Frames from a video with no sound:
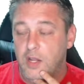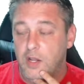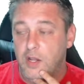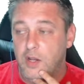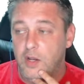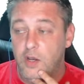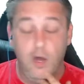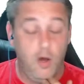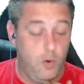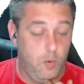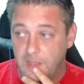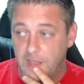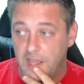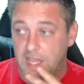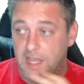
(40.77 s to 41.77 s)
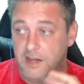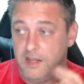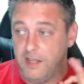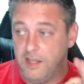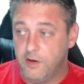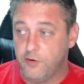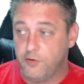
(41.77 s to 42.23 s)
No. And
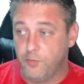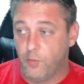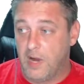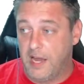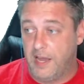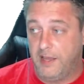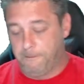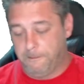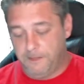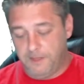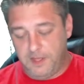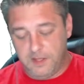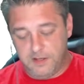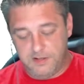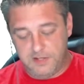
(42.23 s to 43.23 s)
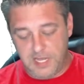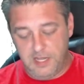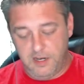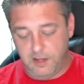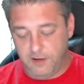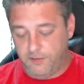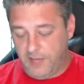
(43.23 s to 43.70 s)
here's why. The
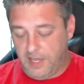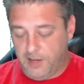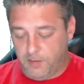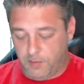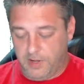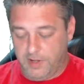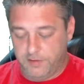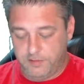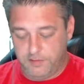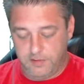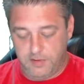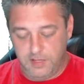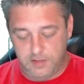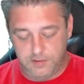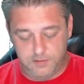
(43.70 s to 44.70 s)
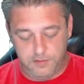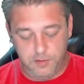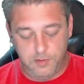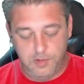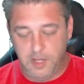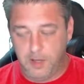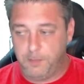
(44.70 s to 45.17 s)
intent of hate raids is to
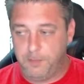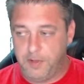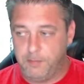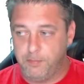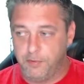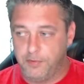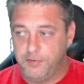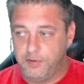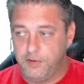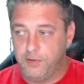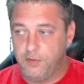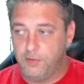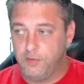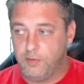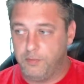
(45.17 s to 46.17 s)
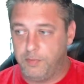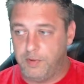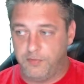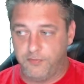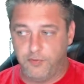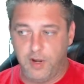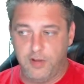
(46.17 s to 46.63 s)
get people to be
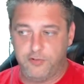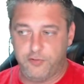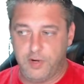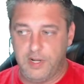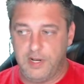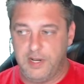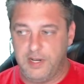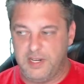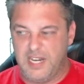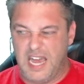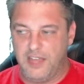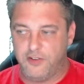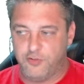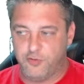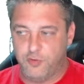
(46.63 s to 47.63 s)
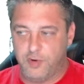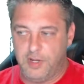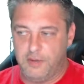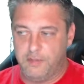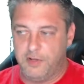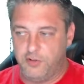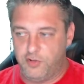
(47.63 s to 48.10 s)
frustrated, not
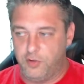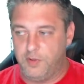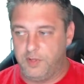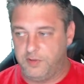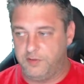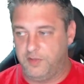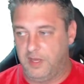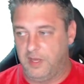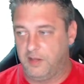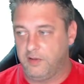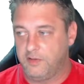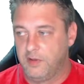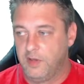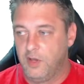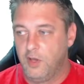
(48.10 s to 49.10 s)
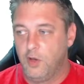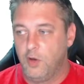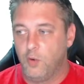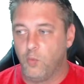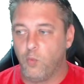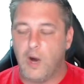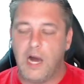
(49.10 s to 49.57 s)
stream, and do these things.
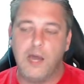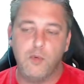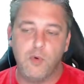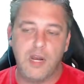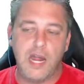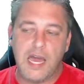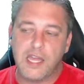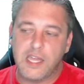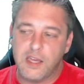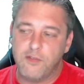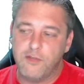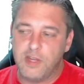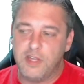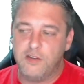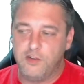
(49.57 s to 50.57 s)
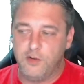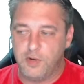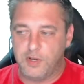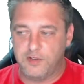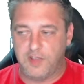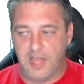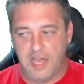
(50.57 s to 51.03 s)
Why would I give in to
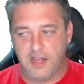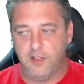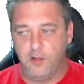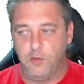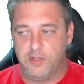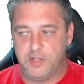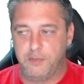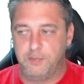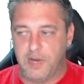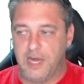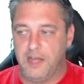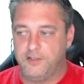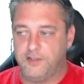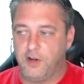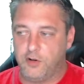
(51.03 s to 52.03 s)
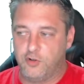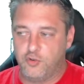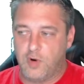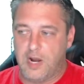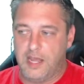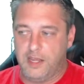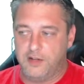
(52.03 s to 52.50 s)
exactly what the bots are
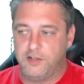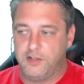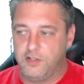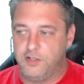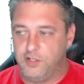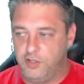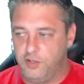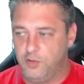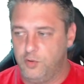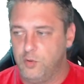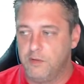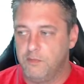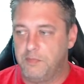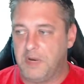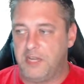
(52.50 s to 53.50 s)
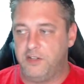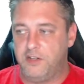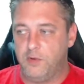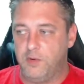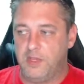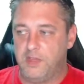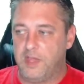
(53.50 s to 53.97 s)
trying to do by
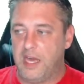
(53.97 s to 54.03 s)
doing that?